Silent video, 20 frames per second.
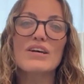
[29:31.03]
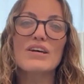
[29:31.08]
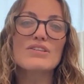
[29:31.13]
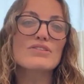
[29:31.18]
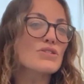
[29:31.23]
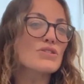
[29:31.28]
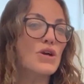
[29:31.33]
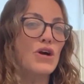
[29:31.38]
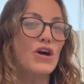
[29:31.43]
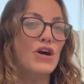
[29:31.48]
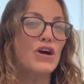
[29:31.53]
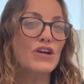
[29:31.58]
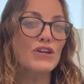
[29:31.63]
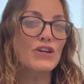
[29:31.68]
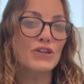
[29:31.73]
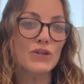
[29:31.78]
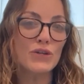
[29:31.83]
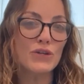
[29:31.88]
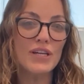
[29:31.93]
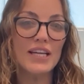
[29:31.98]
So
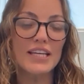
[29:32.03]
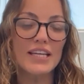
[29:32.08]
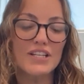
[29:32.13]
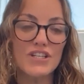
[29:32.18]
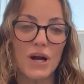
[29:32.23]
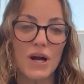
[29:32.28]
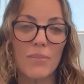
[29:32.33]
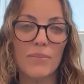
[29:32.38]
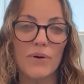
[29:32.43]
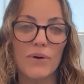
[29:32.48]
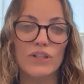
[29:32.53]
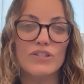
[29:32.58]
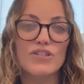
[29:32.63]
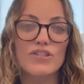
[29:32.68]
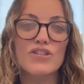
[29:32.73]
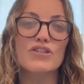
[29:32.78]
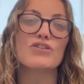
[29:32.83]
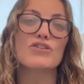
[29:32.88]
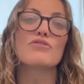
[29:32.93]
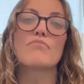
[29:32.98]
you can jump
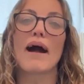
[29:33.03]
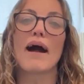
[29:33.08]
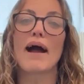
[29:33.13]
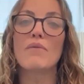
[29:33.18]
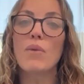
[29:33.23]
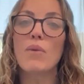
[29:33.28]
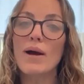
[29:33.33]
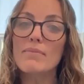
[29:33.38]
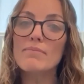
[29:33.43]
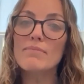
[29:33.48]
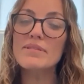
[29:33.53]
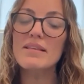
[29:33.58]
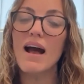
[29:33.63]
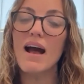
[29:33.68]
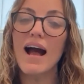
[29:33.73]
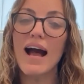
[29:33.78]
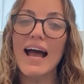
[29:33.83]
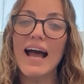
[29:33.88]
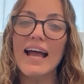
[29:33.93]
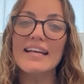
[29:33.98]
onto my
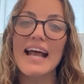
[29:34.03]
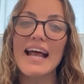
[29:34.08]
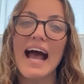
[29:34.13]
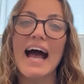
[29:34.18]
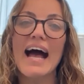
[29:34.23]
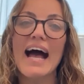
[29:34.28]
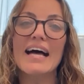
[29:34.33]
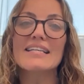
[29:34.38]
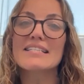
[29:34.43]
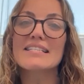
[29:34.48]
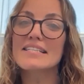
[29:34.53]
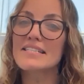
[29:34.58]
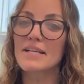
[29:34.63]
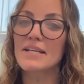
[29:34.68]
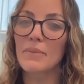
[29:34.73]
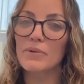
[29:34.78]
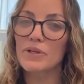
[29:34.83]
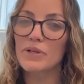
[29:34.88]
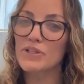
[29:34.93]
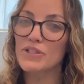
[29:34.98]
website at
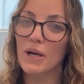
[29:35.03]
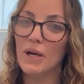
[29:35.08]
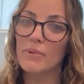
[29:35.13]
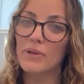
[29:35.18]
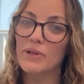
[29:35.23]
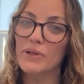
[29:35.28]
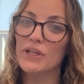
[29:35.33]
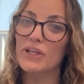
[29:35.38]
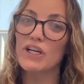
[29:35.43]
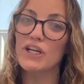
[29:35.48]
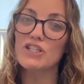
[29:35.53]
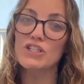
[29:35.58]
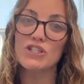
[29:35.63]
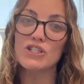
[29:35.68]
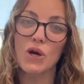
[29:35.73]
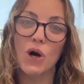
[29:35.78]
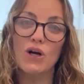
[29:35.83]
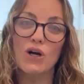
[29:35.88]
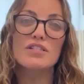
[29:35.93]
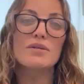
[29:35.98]

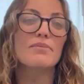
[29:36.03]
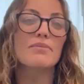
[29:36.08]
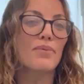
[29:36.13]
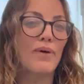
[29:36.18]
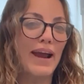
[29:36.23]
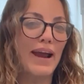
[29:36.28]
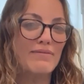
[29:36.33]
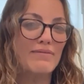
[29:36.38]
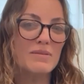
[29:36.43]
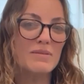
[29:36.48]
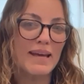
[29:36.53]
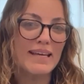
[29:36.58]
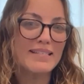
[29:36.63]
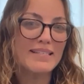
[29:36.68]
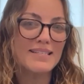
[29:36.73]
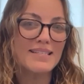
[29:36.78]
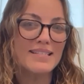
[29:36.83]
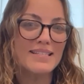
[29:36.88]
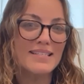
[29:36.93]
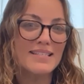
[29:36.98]

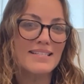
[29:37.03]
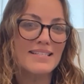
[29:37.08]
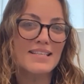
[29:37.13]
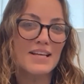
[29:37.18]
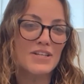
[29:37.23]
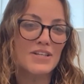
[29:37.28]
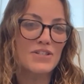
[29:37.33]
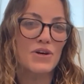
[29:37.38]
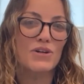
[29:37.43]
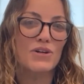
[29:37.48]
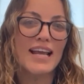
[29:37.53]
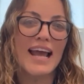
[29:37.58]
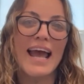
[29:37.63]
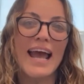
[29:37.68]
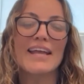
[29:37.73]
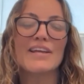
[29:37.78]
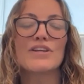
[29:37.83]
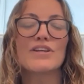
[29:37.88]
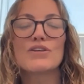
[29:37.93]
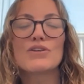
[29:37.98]

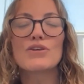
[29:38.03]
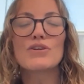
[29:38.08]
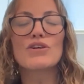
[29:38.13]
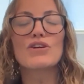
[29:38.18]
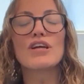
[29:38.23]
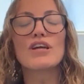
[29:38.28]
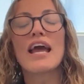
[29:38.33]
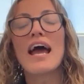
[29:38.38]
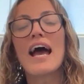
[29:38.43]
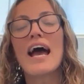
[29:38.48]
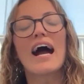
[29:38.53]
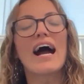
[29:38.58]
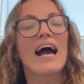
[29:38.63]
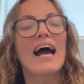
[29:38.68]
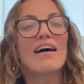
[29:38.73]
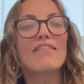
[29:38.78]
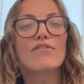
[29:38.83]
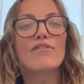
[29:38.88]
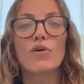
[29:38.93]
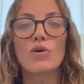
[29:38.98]
www.bravespaces.au. I
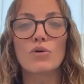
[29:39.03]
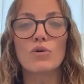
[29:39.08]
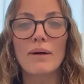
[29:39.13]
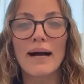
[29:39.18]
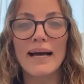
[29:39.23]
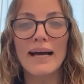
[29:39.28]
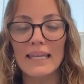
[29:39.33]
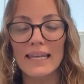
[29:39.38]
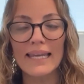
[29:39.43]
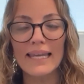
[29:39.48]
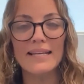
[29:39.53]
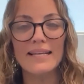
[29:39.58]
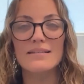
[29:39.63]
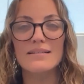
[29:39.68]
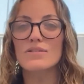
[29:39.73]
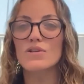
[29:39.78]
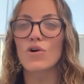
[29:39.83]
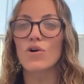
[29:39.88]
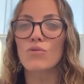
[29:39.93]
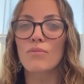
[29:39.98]
have all my
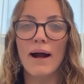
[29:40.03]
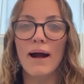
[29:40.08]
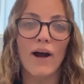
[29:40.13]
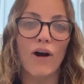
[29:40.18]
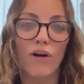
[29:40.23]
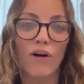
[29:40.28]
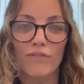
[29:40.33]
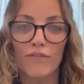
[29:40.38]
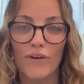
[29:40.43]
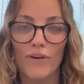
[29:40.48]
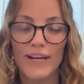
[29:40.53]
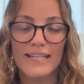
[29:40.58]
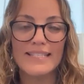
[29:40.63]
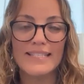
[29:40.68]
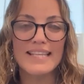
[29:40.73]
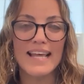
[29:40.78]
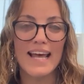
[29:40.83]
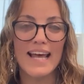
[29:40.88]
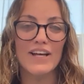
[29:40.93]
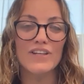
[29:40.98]
links, all my
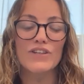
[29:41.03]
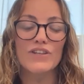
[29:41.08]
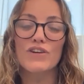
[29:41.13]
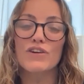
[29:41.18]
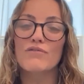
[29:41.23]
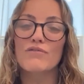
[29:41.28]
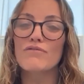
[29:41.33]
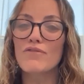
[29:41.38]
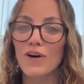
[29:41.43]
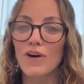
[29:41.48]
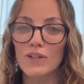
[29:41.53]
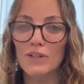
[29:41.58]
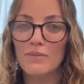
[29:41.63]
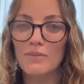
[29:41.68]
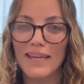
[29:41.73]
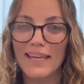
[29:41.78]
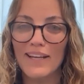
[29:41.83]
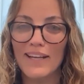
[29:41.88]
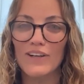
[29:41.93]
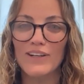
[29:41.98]
offerings there. You can follow
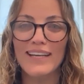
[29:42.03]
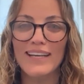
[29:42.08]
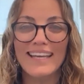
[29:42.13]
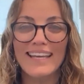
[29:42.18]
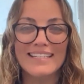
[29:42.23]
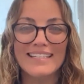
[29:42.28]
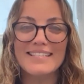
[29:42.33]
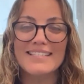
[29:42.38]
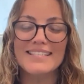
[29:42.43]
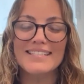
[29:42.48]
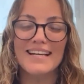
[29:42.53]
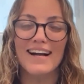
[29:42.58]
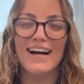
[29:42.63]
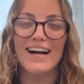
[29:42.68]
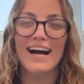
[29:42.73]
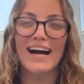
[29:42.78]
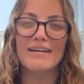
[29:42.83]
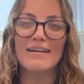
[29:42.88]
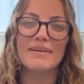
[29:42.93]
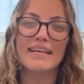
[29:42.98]
me on
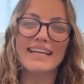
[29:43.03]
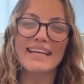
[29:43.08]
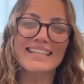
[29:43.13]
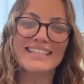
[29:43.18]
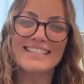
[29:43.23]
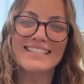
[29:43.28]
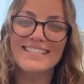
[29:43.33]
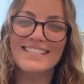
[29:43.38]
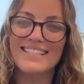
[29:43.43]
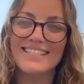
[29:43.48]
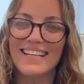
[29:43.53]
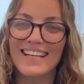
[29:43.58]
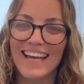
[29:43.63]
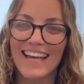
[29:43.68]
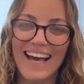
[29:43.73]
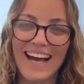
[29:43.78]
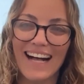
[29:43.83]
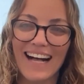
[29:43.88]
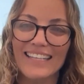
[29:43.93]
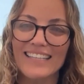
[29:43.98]
Insta. I'm an Insta
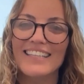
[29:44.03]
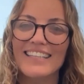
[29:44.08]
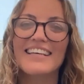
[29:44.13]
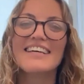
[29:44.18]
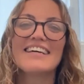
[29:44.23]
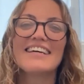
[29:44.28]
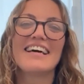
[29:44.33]
gal